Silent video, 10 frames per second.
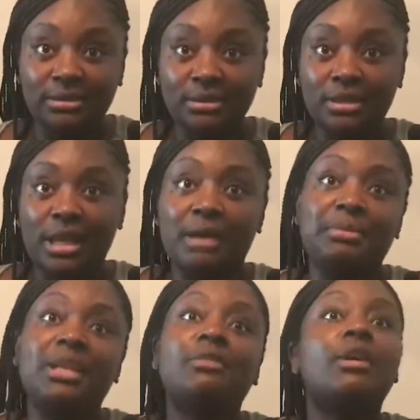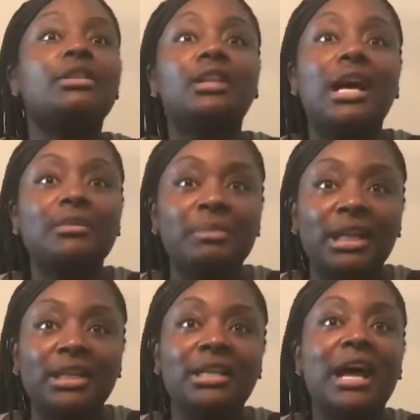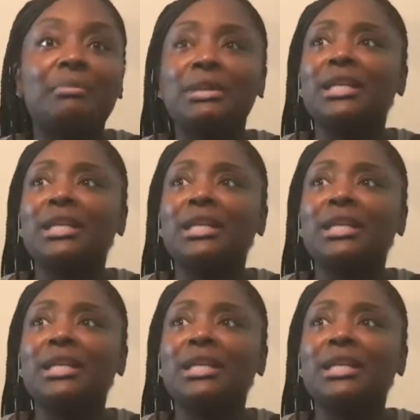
I be around a lot of men and not be